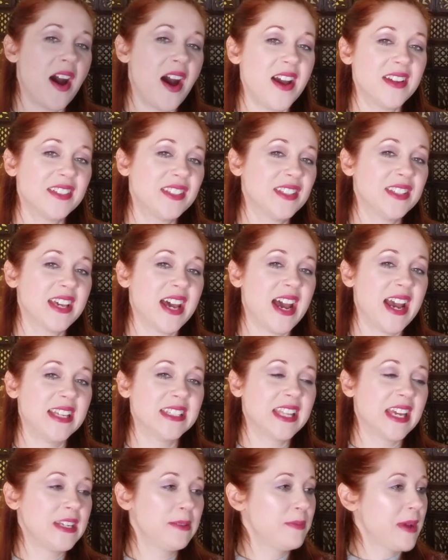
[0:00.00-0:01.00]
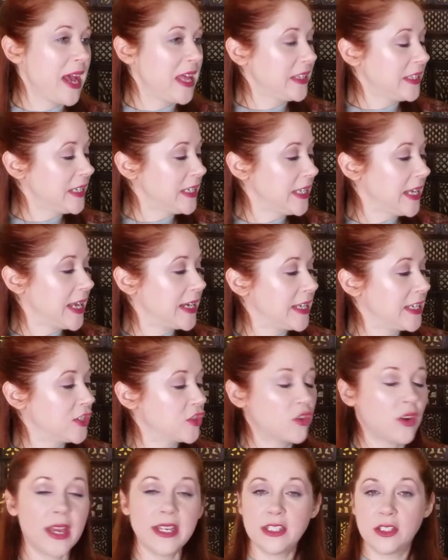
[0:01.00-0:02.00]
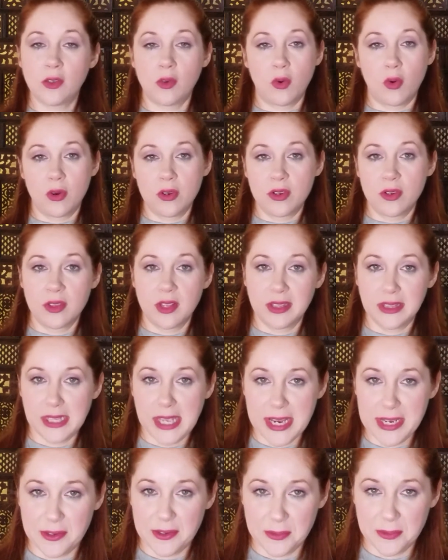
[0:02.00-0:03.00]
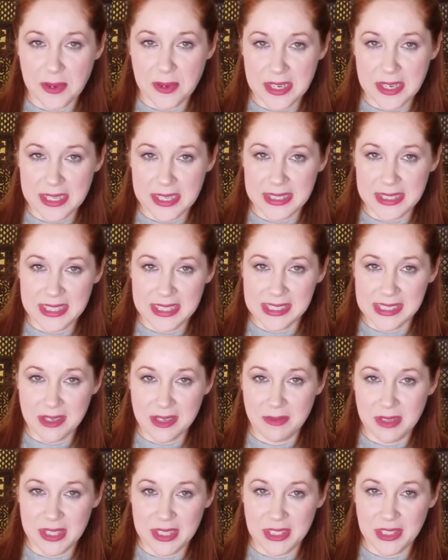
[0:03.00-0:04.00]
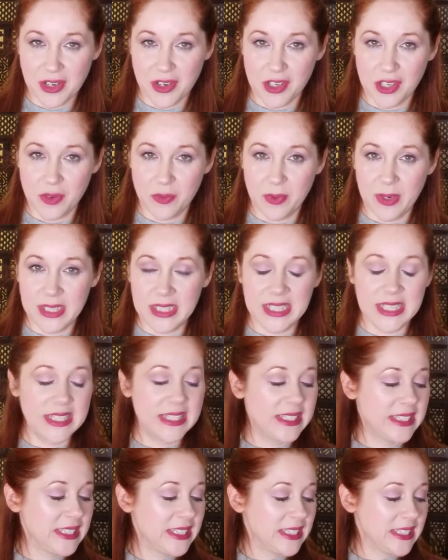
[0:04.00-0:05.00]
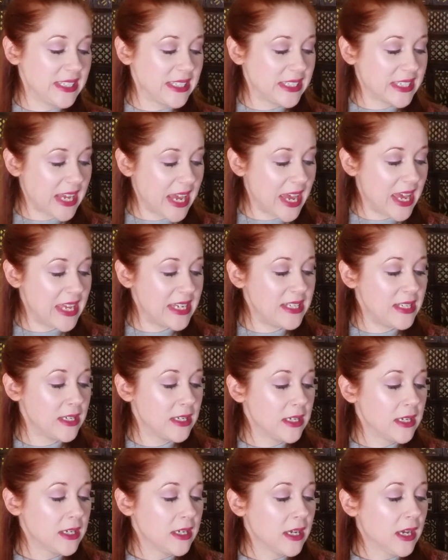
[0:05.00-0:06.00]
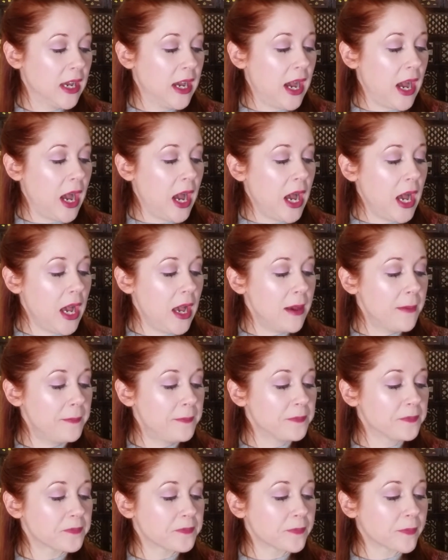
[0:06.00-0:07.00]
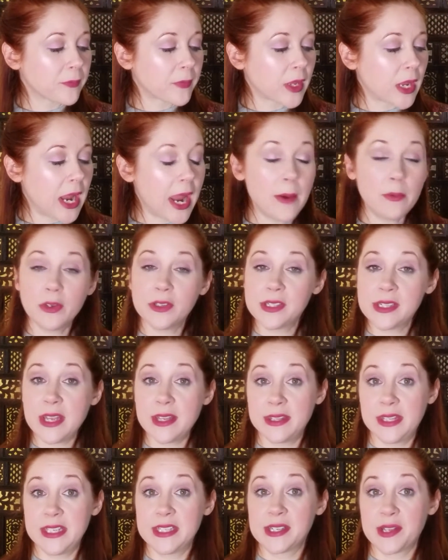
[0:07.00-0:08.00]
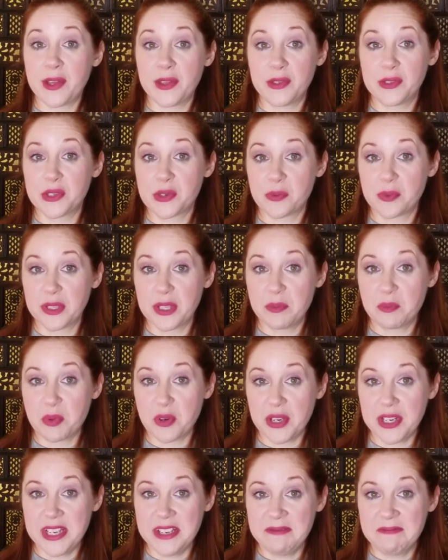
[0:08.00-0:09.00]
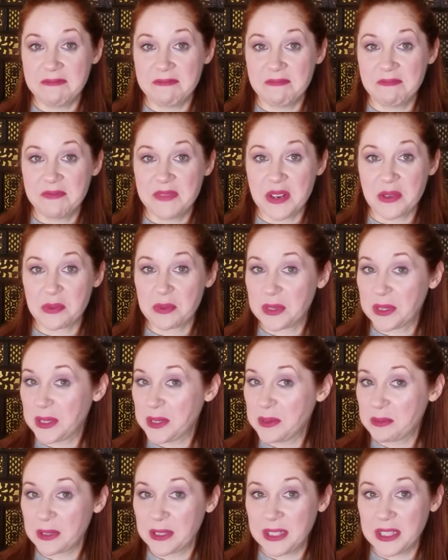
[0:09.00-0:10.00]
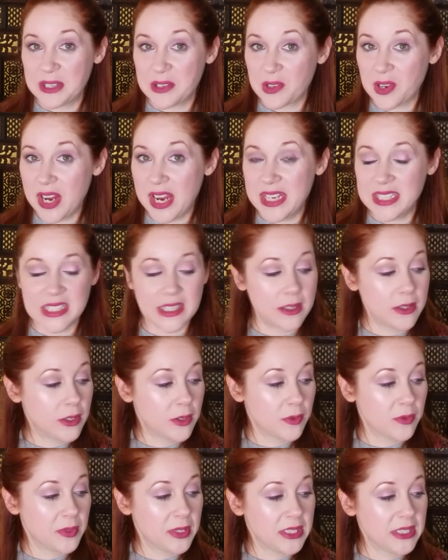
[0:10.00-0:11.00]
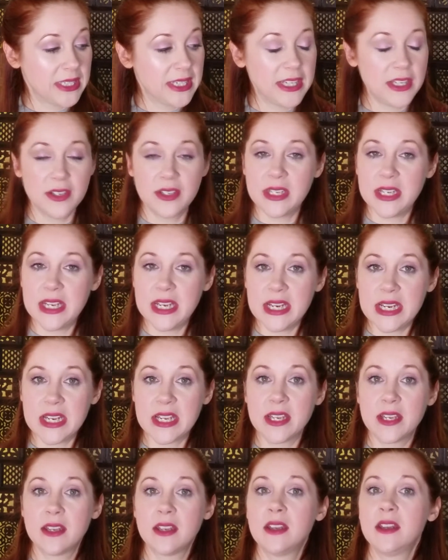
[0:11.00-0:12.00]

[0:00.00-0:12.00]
on to the highlighting palette. Again, I tried to order the lighter one and they sent me the darker one instead. I will say these colors are really pretty. They're really, really great. They're really unique.